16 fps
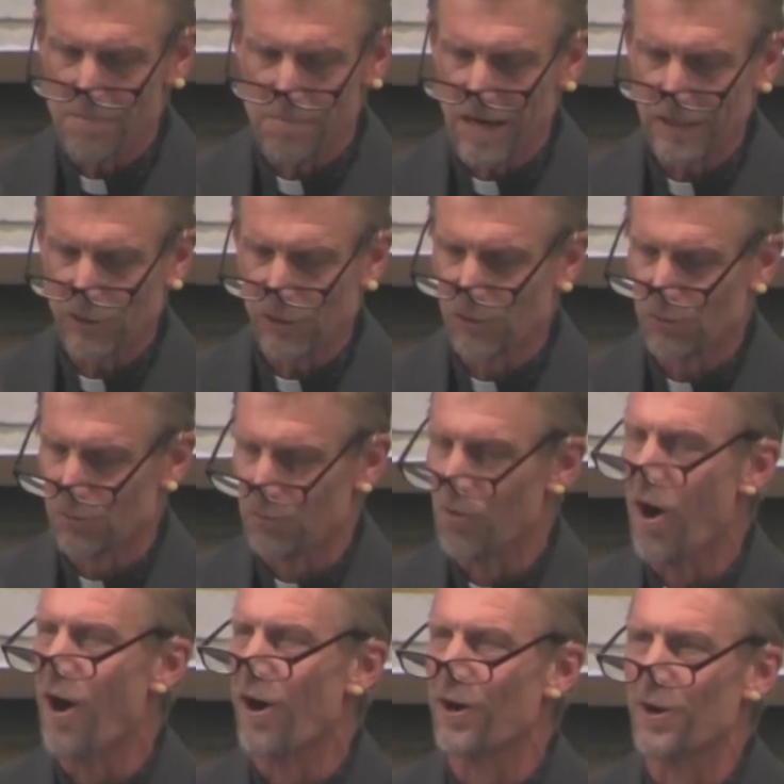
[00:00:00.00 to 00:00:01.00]
much
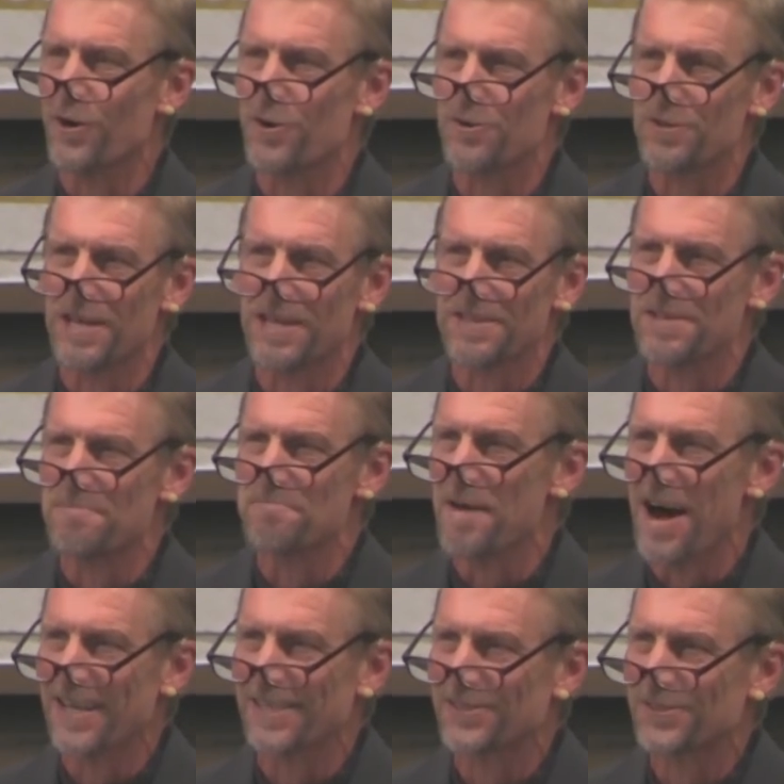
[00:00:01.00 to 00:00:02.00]
stronger than the
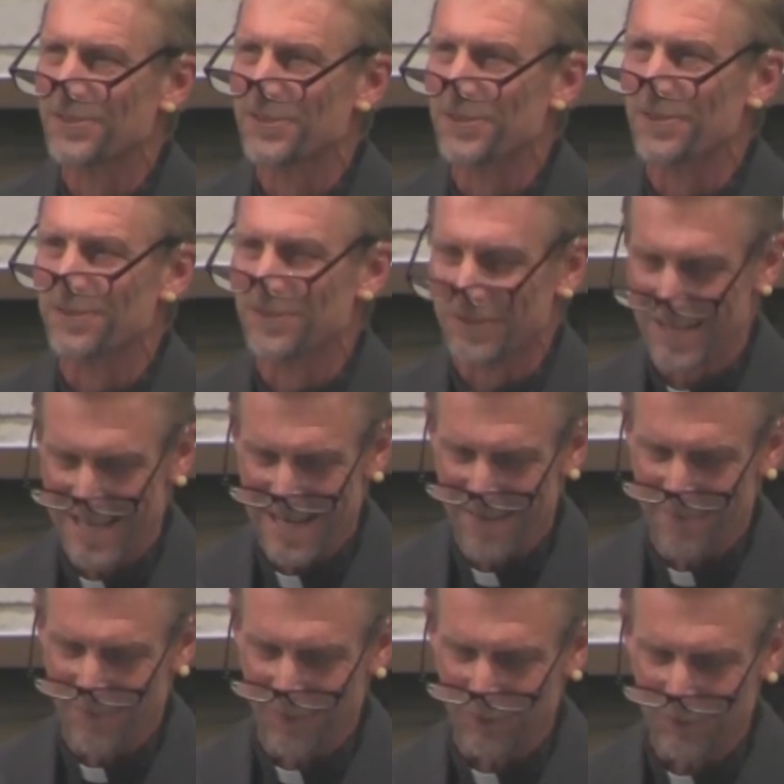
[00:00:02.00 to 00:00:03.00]
monster's
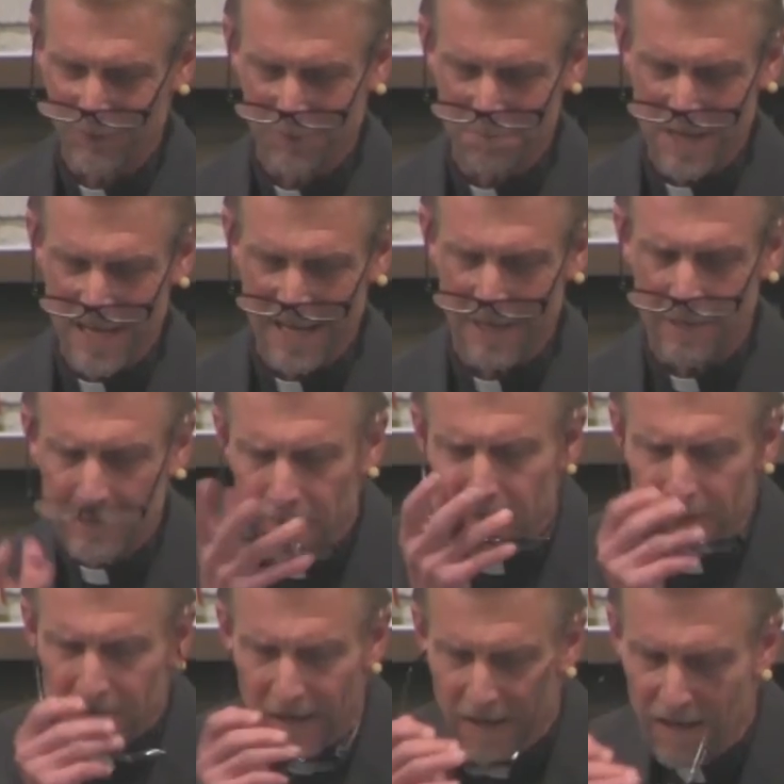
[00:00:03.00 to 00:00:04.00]
evil
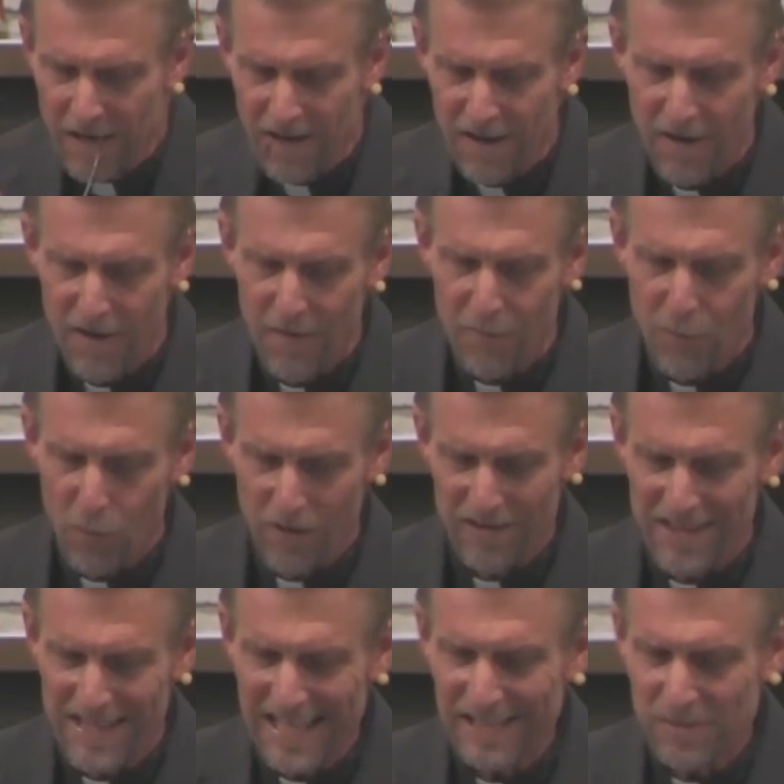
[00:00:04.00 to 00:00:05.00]
spells.
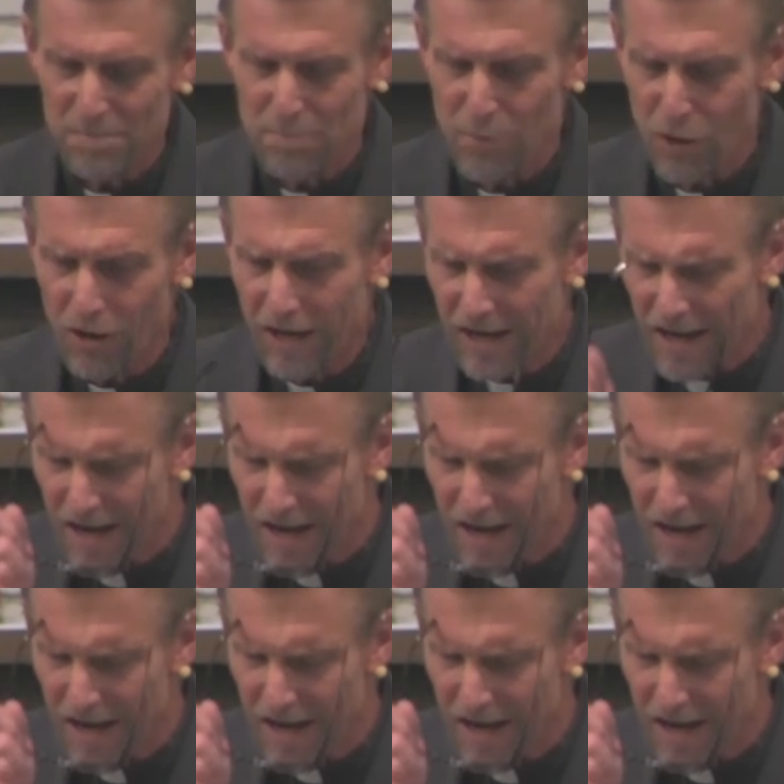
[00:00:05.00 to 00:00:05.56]
For this book